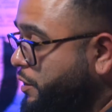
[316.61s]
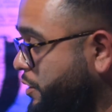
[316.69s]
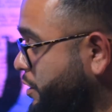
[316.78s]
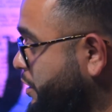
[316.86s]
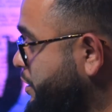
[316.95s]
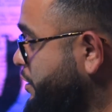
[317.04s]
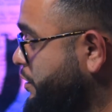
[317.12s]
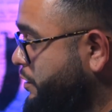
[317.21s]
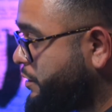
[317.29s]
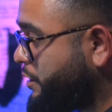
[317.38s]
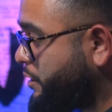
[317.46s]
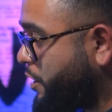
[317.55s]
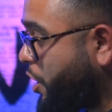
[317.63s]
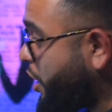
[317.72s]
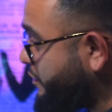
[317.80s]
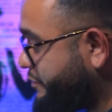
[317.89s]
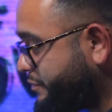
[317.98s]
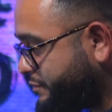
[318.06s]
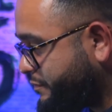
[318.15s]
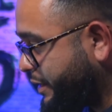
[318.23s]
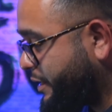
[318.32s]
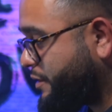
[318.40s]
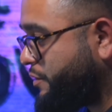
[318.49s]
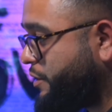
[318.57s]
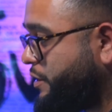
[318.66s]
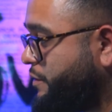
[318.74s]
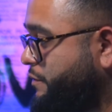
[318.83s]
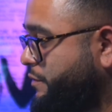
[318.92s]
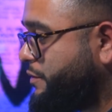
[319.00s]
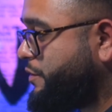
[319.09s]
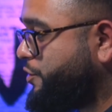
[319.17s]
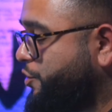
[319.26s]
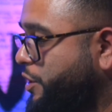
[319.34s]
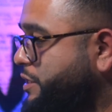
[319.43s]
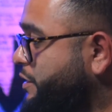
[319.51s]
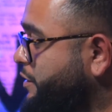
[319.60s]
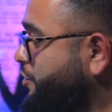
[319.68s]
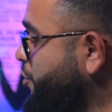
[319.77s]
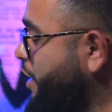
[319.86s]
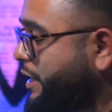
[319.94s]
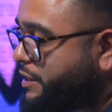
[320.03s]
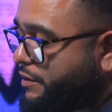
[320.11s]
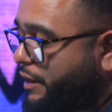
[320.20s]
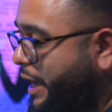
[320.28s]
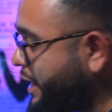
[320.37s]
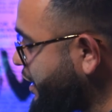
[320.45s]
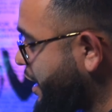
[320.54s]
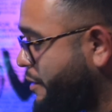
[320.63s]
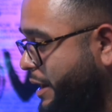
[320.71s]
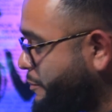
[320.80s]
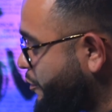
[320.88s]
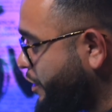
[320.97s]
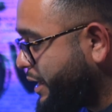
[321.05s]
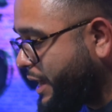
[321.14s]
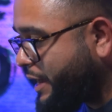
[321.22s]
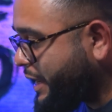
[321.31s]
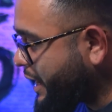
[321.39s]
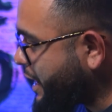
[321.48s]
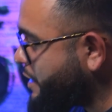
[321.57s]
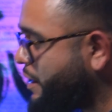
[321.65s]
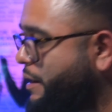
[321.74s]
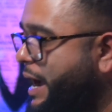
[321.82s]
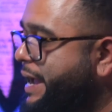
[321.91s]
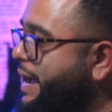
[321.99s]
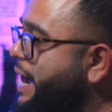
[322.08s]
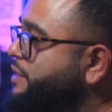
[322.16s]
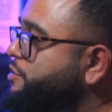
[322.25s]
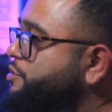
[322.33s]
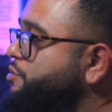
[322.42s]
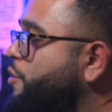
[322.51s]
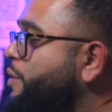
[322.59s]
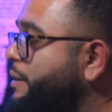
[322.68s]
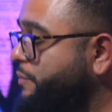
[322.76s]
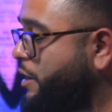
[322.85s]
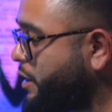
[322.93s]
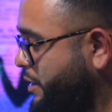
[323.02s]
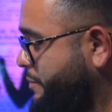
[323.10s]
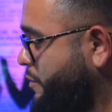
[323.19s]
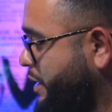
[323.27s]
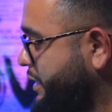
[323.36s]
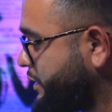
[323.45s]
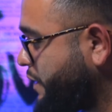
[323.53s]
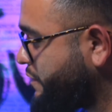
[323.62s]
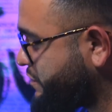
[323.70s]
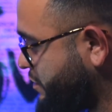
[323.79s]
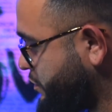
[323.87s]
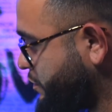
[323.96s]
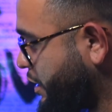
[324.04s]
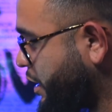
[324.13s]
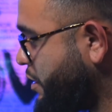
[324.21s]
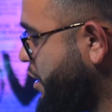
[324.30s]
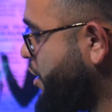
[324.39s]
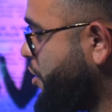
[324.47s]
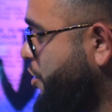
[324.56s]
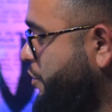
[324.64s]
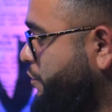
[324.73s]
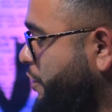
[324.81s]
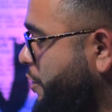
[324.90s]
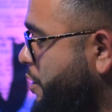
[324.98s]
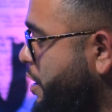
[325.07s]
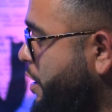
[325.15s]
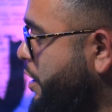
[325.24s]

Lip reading: look off. Like you're not gonna like it. I'm already I just know what I'm talking about when I say these things, okay? So